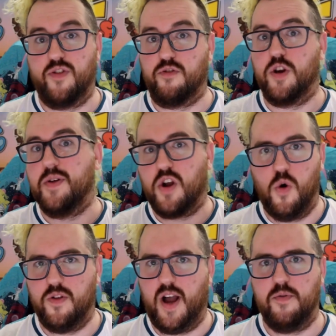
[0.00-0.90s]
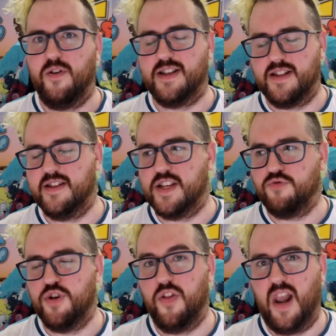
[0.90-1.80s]
they're going to be gold hyper rares and then these
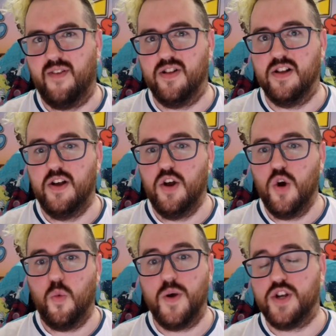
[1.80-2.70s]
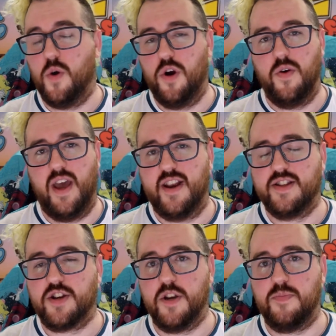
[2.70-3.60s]
are another level. We don't know yet.
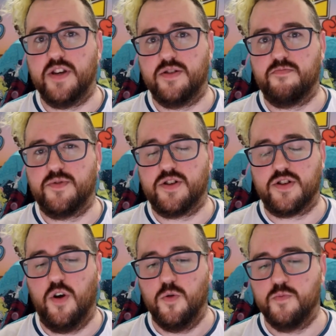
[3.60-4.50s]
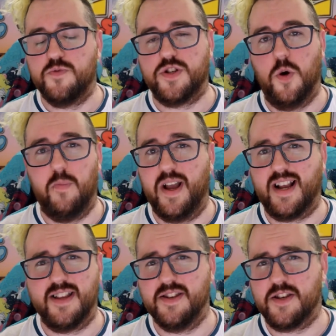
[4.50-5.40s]
It's going to be so
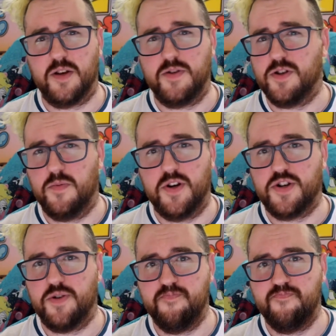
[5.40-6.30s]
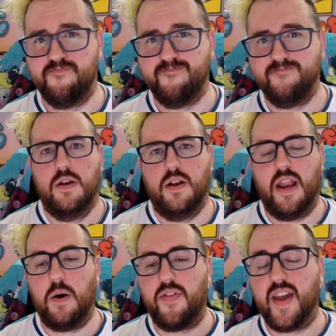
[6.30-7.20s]
big. There's going to be so much.
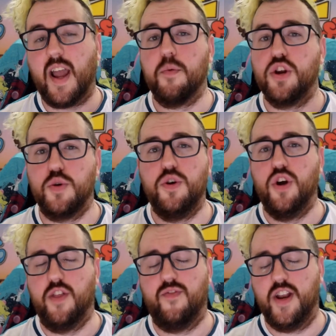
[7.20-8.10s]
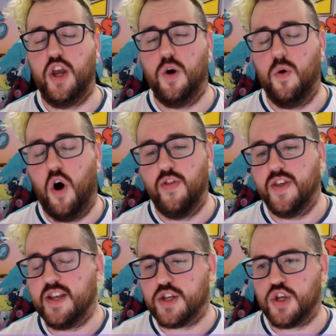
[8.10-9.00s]
Now, I think I'm going to do another video on
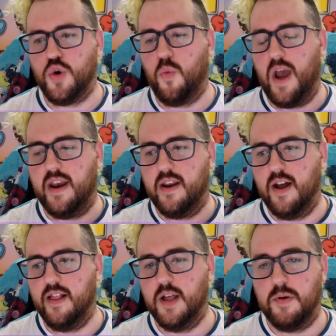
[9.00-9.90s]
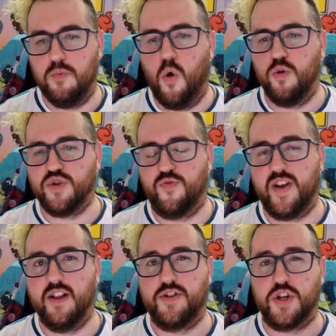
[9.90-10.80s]
these two when a little bit more is
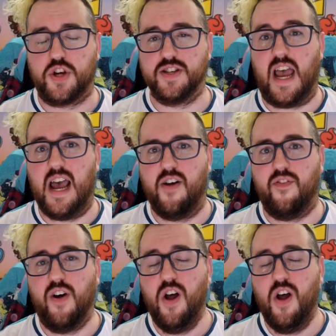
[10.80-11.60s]
revealed, just because I have